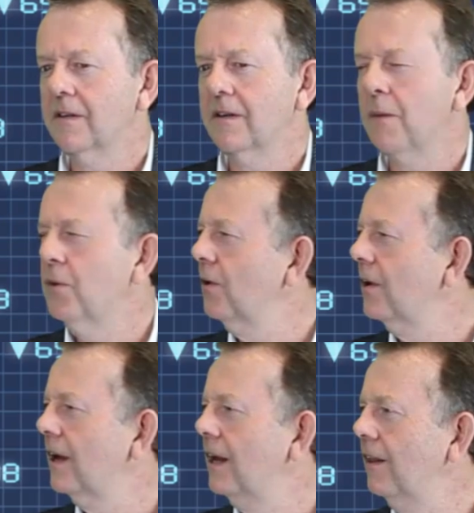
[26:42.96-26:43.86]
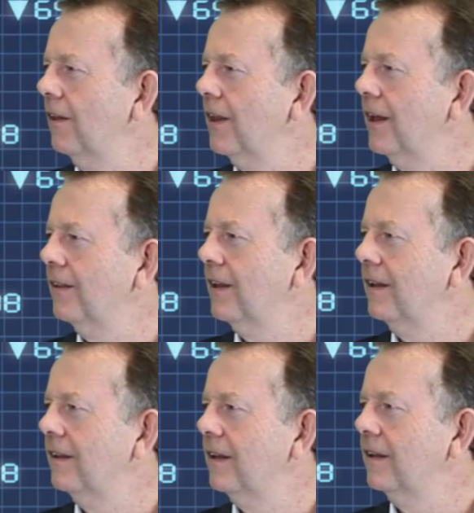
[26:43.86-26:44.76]
Gabriel Khalil,
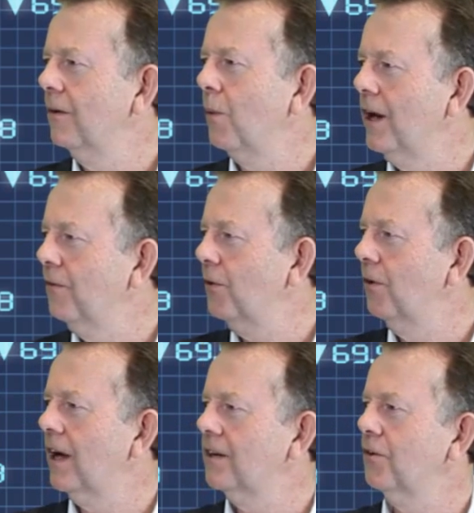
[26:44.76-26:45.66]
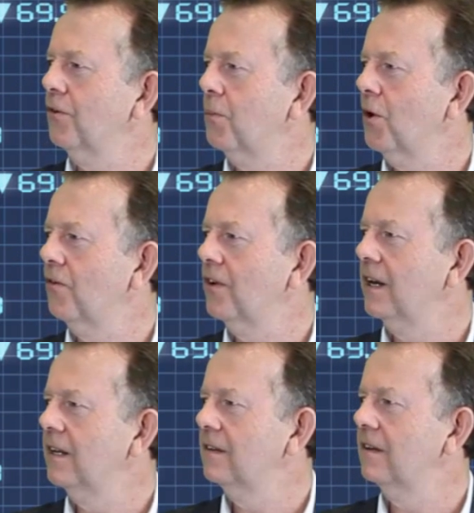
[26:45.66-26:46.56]
the wonderful writer of the Prophet,
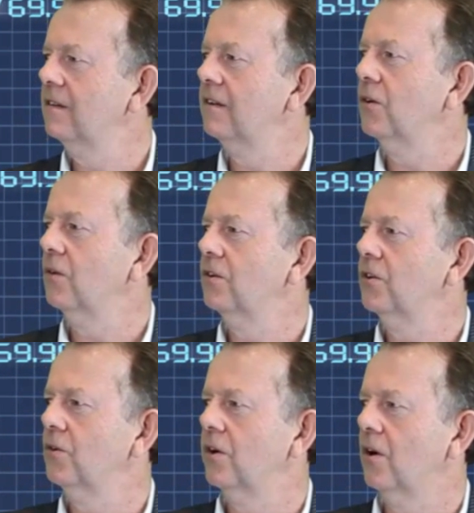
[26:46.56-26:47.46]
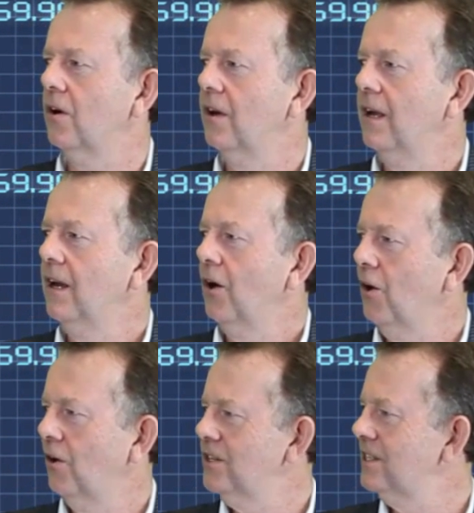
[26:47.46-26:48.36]
and he says that your children
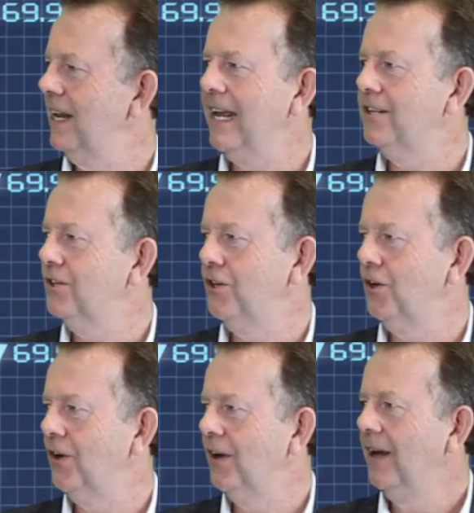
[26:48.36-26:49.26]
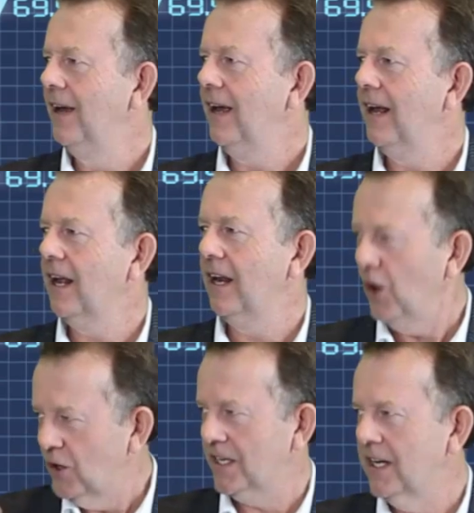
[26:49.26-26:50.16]
are just lent to you. And I
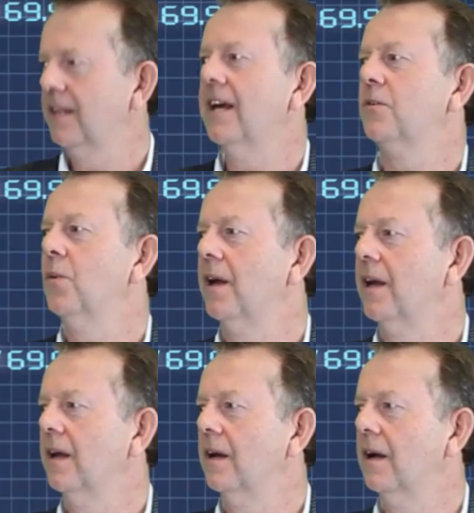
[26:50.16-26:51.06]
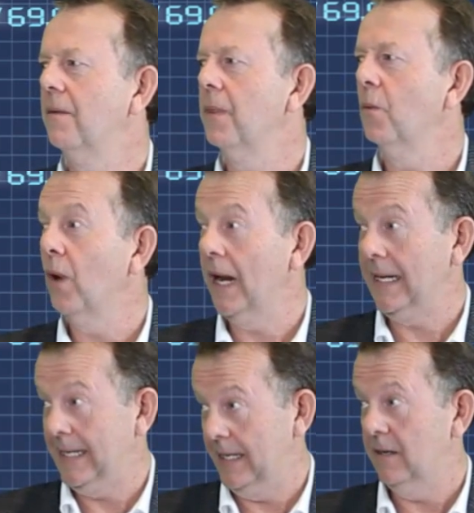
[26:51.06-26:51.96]
looked at it that way. What
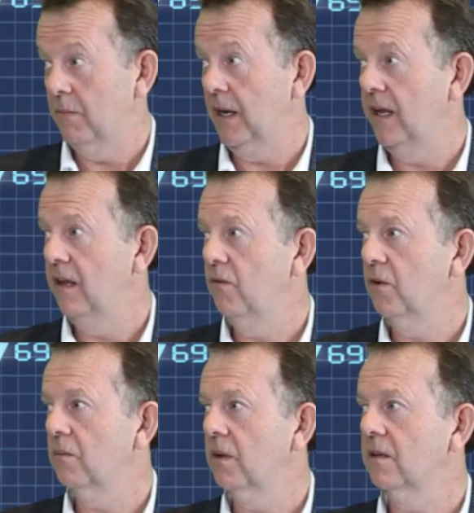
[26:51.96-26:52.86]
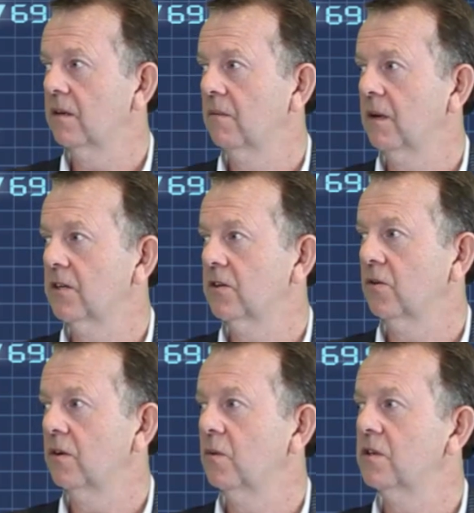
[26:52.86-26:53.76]
I did believe with my
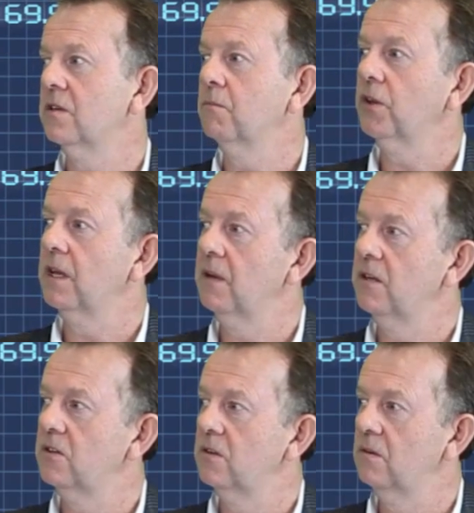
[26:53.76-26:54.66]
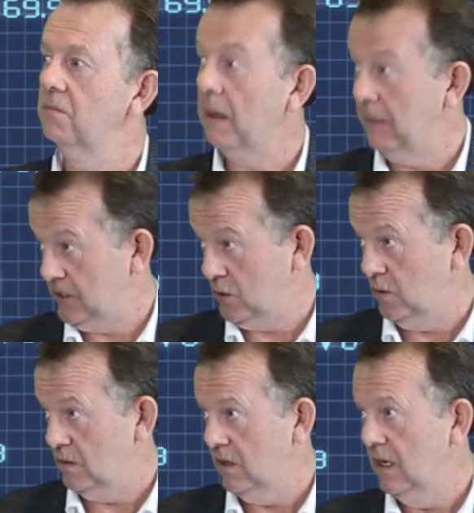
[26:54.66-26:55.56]
children was to put them into public
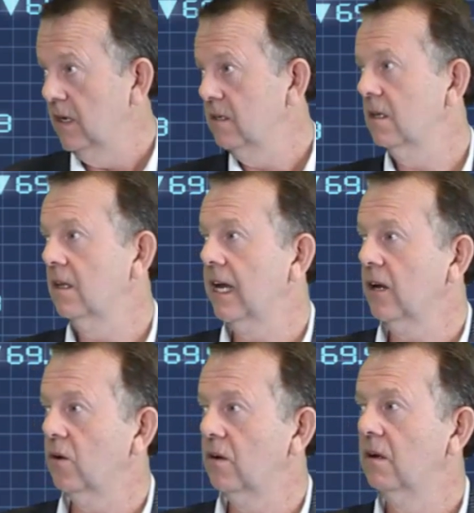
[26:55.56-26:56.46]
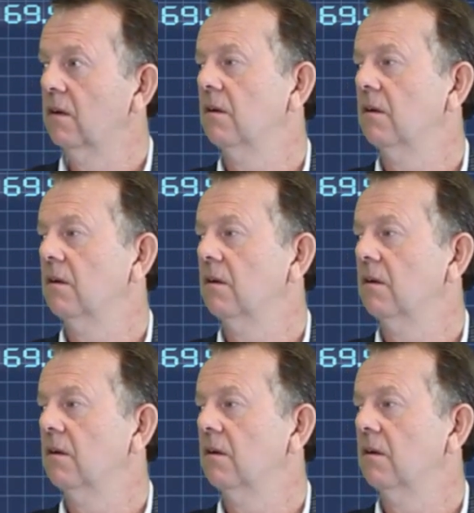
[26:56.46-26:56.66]
schools so that they could